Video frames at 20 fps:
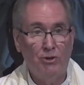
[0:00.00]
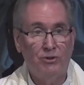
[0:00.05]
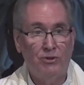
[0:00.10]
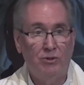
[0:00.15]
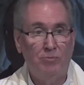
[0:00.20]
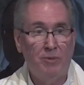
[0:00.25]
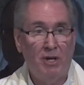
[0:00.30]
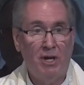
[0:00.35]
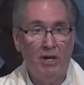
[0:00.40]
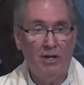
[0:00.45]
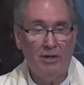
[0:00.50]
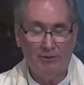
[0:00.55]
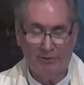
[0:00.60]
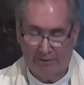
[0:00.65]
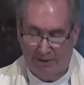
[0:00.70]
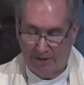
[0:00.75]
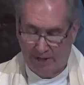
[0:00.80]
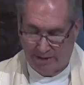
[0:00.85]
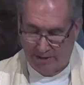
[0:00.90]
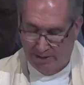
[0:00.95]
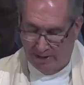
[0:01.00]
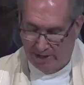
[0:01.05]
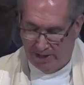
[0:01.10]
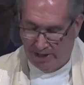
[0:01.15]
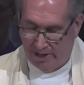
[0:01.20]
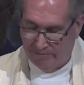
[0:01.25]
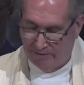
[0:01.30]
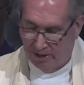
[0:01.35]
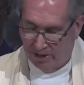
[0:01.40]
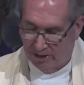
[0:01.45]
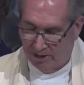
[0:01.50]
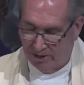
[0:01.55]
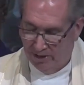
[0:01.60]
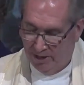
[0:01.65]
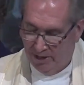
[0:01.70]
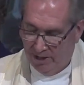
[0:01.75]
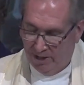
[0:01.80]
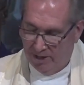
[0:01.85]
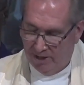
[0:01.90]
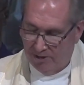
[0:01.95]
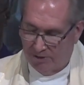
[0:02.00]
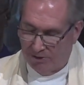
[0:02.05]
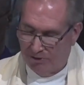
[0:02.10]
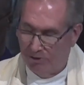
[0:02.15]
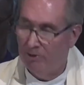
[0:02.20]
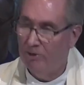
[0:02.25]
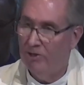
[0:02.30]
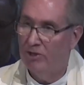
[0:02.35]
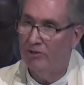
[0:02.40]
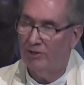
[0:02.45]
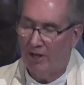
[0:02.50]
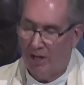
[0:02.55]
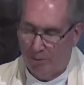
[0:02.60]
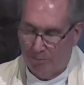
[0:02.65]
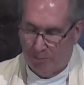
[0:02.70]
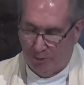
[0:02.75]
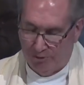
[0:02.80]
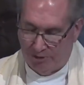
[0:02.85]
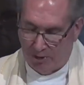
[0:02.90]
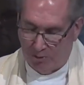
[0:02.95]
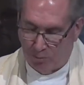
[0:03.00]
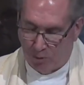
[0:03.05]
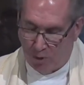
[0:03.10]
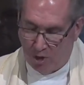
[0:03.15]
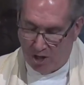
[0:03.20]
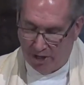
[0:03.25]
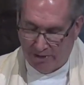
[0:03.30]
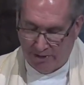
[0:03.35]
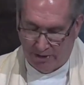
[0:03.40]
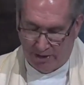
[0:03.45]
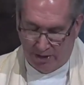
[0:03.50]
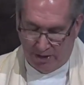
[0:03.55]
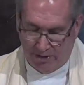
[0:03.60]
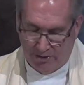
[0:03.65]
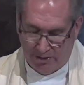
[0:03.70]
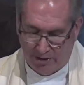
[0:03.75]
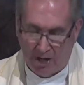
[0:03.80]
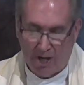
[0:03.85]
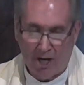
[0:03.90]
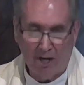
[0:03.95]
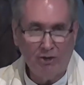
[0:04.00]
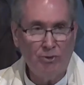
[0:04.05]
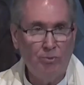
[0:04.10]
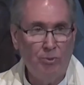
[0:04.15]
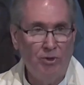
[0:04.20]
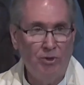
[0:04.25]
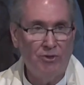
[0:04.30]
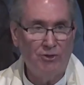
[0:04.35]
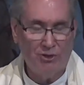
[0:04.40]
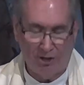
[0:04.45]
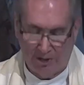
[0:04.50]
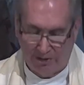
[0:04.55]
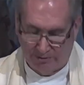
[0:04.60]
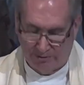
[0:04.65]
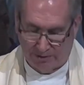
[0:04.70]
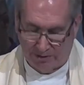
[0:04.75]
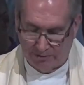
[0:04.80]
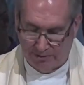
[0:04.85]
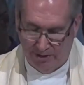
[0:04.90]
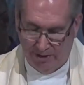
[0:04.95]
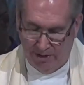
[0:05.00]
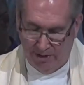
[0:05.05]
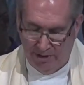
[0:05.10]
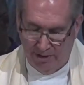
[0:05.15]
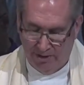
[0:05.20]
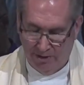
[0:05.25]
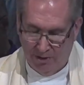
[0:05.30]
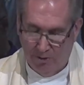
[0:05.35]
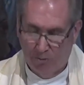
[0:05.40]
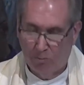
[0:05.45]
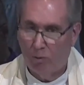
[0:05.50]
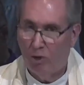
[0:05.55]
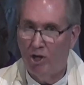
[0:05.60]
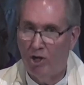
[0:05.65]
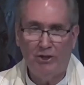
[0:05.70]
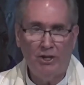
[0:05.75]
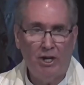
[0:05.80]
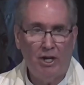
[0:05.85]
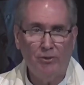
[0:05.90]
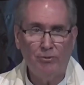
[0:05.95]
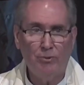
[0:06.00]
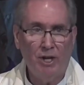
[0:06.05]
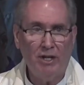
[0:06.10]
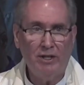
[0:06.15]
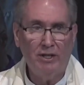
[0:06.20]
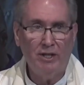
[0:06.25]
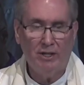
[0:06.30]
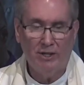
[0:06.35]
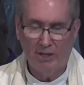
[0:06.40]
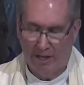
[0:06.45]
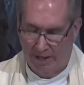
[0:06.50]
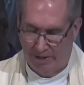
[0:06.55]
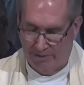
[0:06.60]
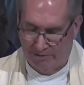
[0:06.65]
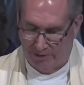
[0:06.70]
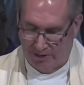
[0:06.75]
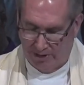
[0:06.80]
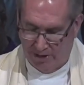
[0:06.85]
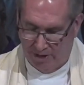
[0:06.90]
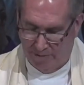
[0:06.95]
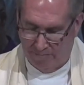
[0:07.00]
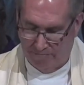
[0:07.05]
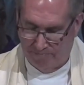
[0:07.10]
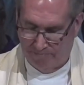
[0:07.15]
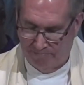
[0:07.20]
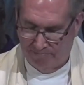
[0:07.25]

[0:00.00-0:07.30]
to Emmaus that evening, the two disciples had walked and talked with Jesus while not recognizing him,